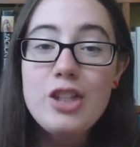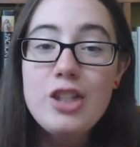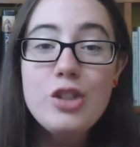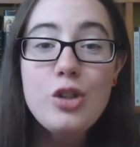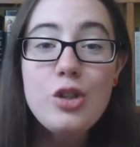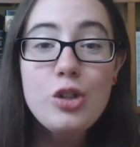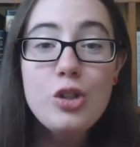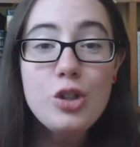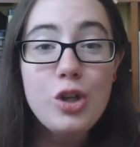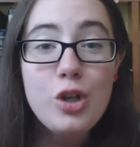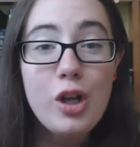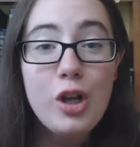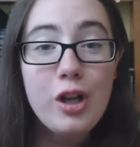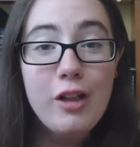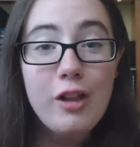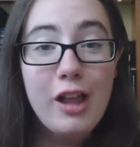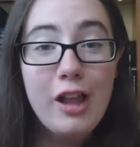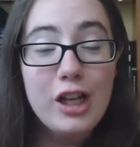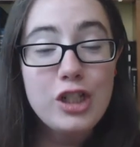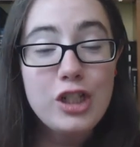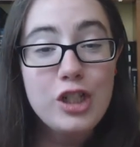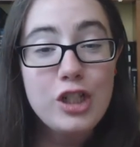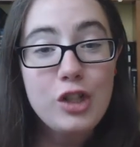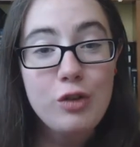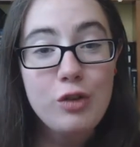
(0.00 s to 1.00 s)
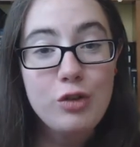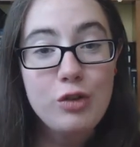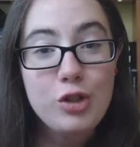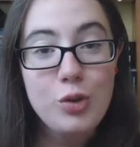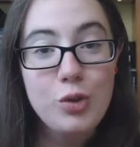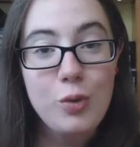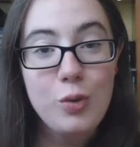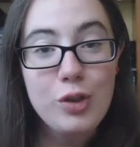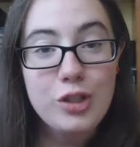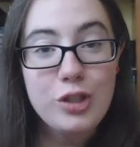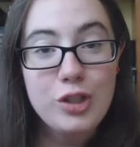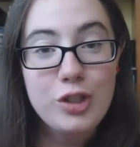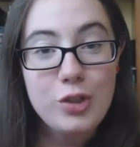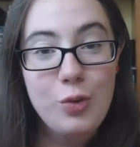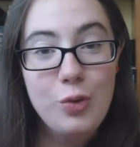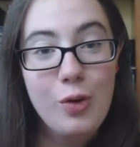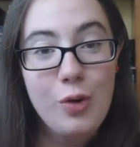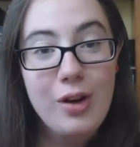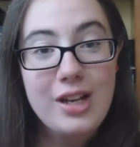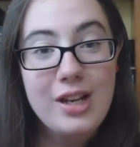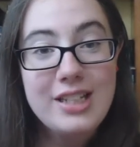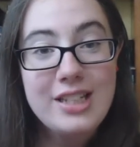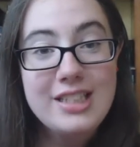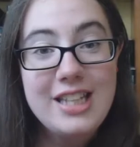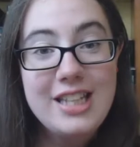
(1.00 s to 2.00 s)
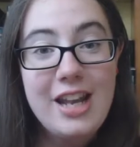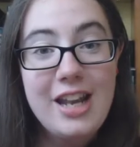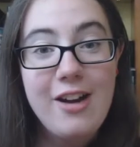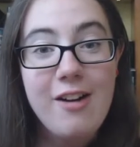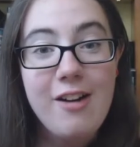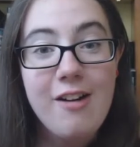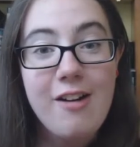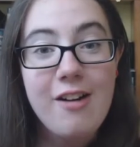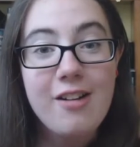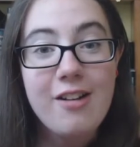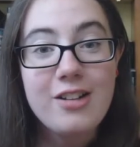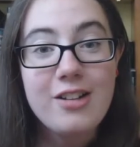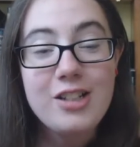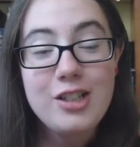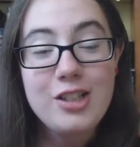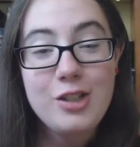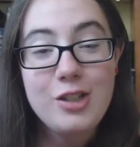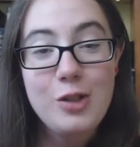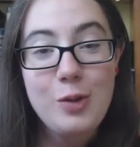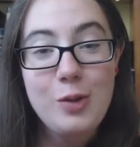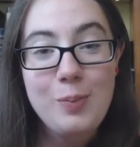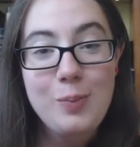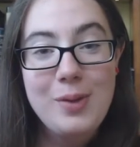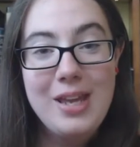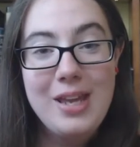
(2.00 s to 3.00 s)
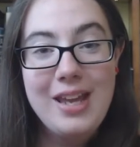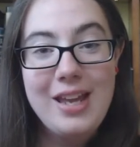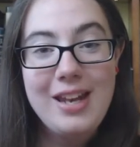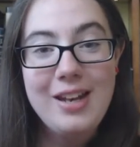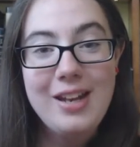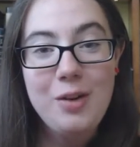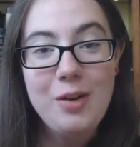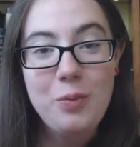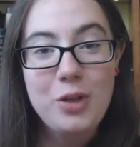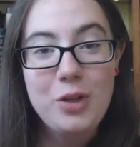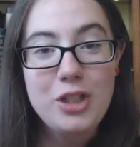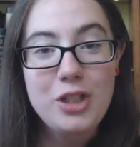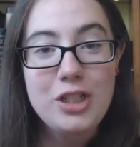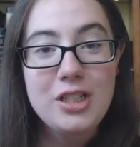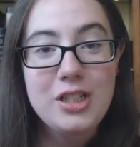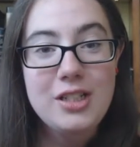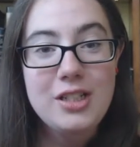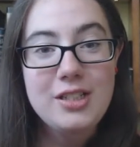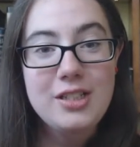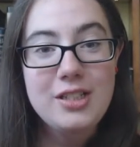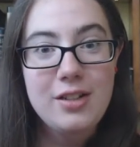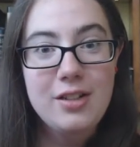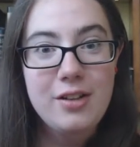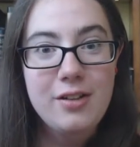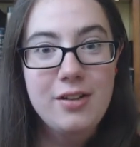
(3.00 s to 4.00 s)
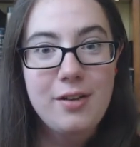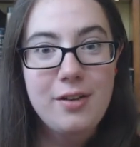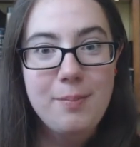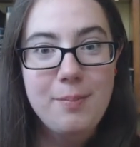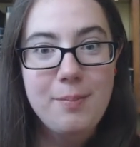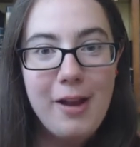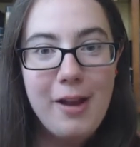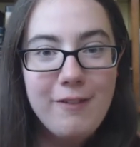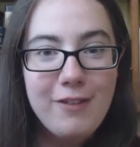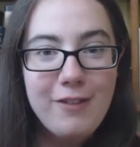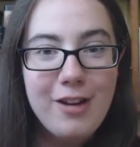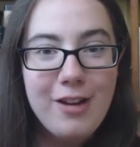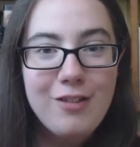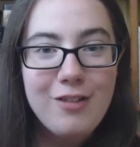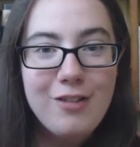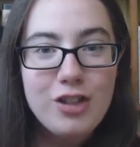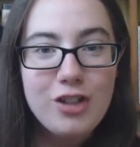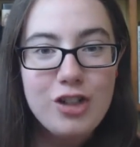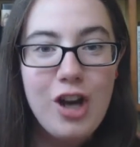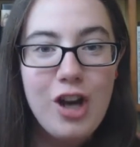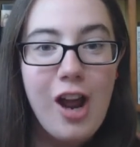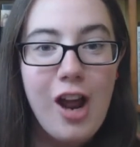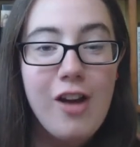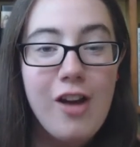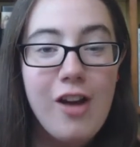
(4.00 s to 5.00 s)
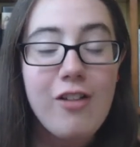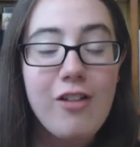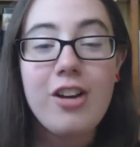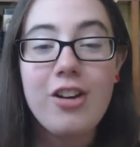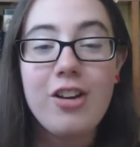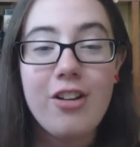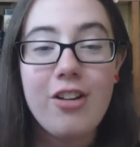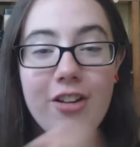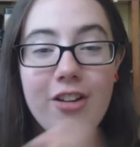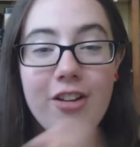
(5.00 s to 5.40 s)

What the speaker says: These are a collection of short stories that are dystopian, which is my favorite genre.